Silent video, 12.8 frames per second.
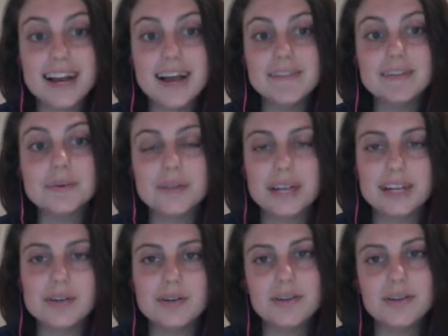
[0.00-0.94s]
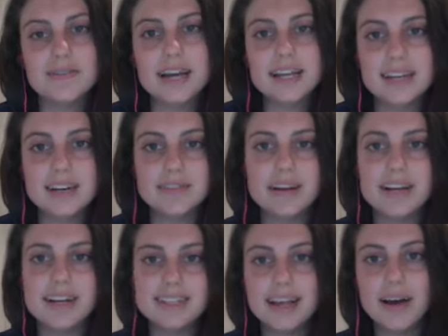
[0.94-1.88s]
Everyone will like it. You don't have to identify it
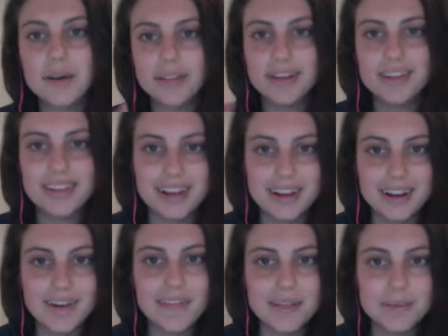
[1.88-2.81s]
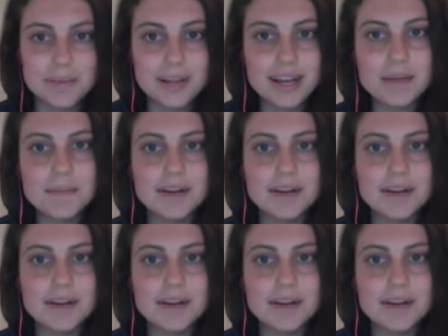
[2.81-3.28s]
as the healthy thing on the plate,